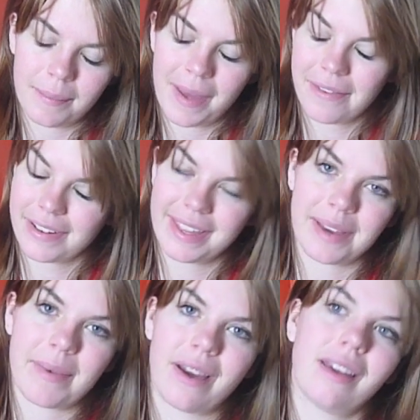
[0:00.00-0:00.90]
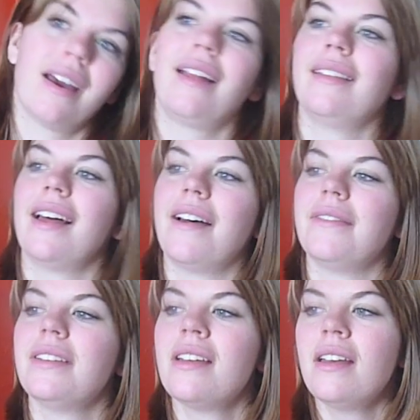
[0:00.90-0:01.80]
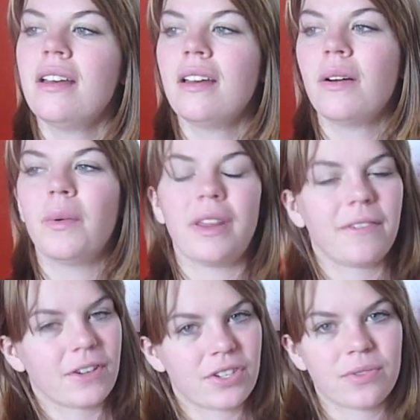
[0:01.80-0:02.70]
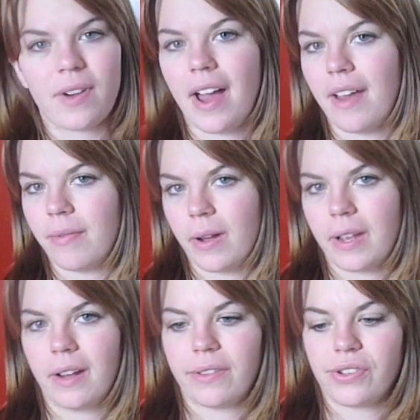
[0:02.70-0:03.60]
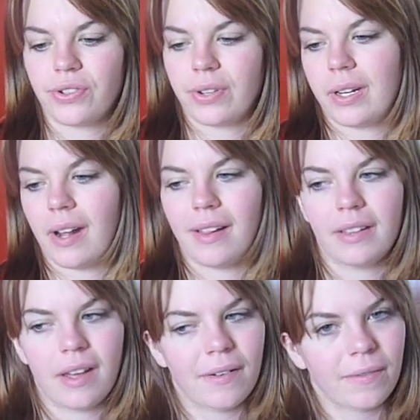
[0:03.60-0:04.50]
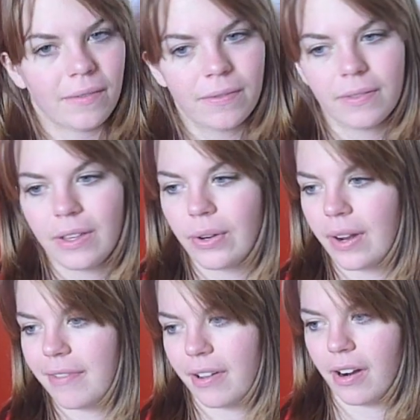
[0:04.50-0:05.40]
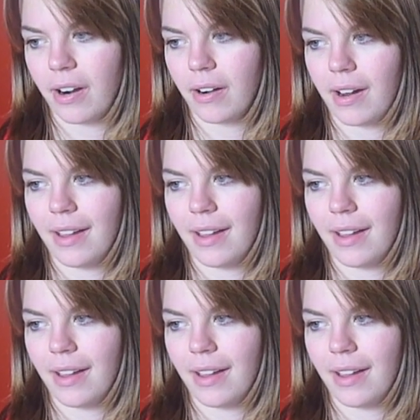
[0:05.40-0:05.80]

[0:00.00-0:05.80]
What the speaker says: everything about it. I loved when they first arrive, walking on the street. I love the graveyard.